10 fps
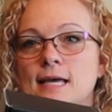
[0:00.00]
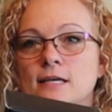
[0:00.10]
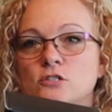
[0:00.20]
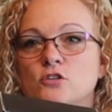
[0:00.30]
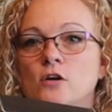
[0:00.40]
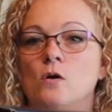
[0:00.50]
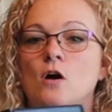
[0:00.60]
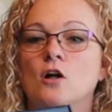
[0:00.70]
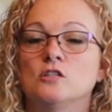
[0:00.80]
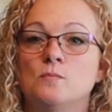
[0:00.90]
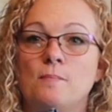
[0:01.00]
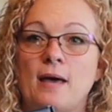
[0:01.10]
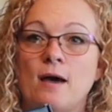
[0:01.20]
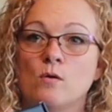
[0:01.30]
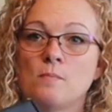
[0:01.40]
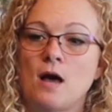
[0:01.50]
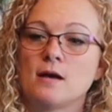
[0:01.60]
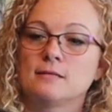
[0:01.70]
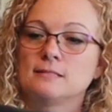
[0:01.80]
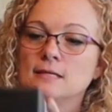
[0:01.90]
Astro Ultimate Power
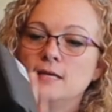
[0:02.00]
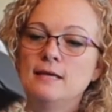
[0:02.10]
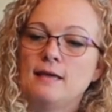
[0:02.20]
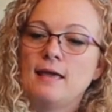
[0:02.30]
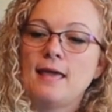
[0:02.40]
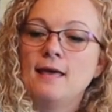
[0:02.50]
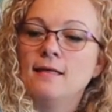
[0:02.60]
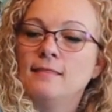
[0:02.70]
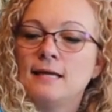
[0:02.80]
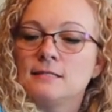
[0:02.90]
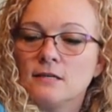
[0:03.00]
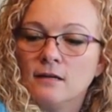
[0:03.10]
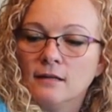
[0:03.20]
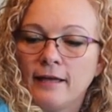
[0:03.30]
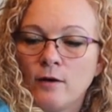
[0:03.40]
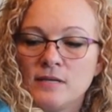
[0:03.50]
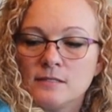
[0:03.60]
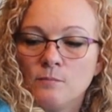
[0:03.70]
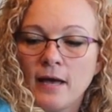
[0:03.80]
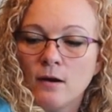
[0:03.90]
Box. And that's gonna allow me
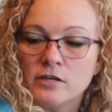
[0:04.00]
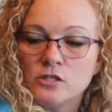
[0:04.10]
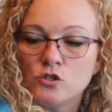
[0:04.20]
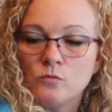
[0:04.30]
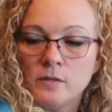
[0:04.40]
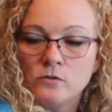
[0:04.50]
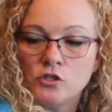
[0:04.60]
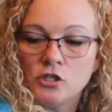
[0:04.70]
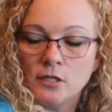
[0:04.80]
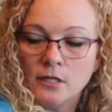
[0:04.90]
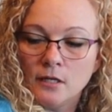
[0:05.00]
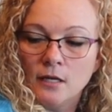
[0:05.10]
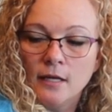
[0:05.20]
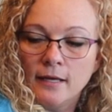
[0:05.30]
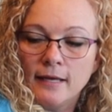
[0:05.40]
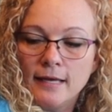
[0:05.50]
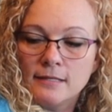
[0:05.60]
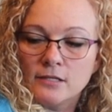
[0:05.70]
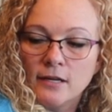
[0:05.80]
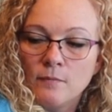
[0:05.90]
some power distribution.
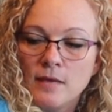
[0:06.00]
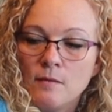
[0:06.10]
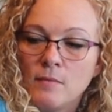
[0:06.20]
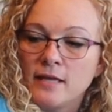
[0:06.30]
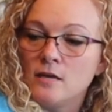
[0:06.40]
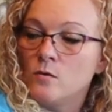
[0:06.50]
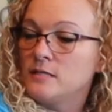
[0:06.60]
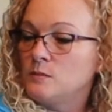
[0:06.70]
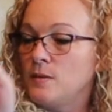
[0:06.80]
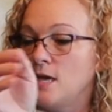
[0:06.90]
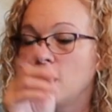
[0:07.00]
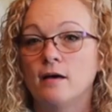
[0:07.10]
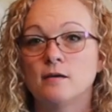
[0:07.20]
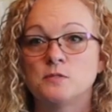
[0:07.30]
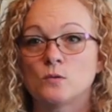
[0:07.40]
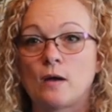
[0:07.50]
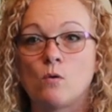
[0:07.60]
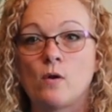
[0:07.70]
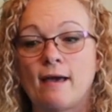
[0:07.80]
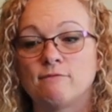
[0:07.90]
It's gonna be my USB hub so I
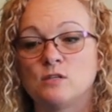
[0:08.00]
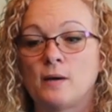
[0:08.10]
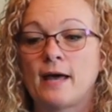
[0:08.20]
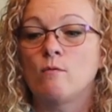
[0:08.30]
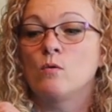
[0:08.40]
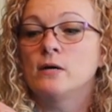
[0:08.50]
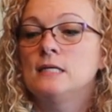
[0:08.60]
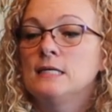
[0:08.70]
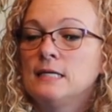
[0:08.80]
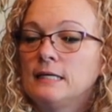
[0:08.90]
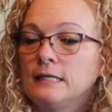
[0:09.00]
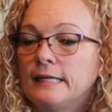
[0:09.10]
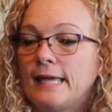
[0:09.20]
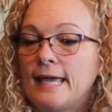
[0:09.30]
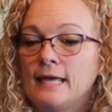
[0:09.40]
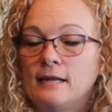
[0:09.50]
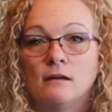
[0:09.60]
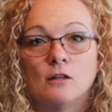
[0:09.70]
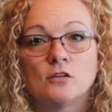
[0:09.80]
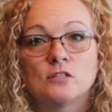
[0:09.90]
won't have to buy one. And
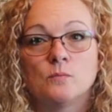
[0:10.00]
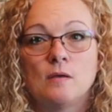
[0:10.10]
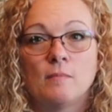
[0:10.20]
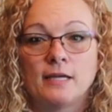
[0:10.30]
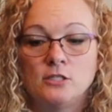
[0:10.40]
it'll also be my